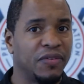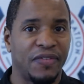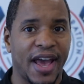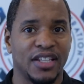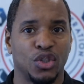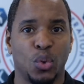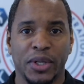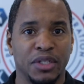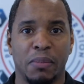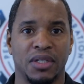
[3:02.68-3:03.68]
fast
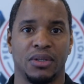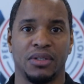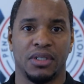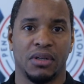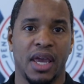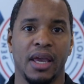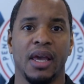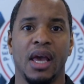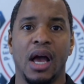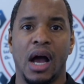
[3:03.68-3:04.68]
twitch muscles, okay?